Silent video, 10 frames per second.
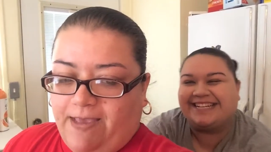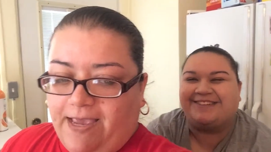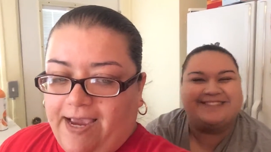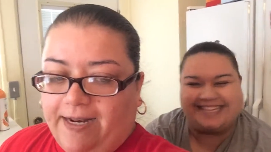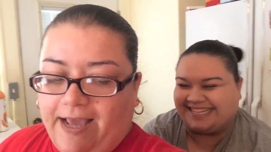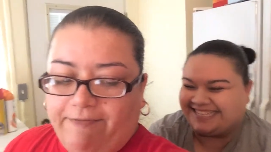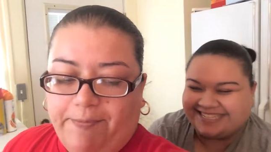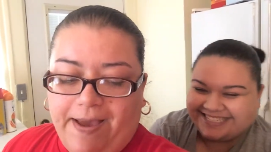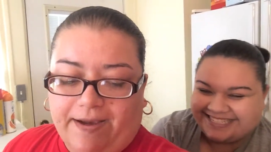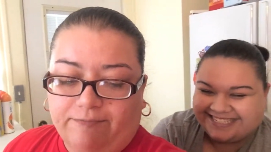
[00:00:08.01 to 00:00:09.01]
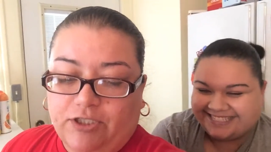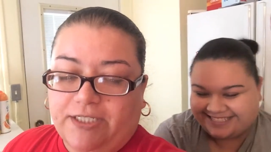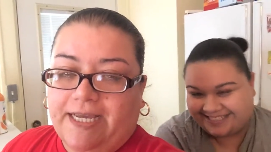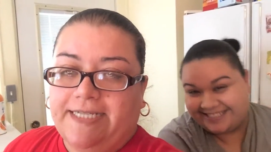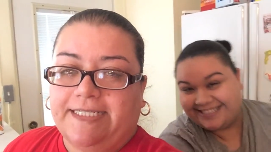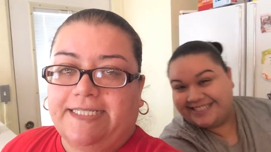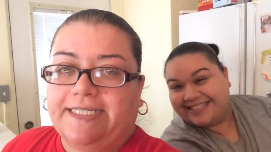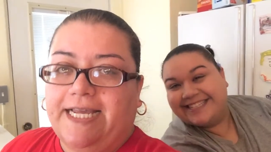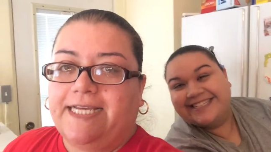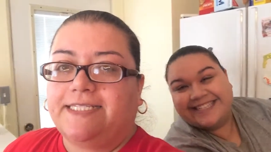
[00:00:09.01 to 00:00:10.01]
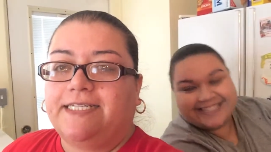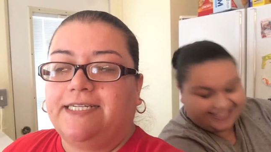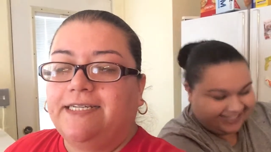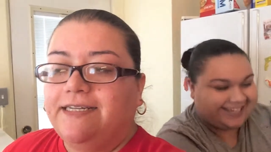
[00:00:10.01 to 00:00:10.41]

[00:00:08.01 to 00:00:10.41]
Speaker 1: yeah. And I have a backup just in case this is nasty.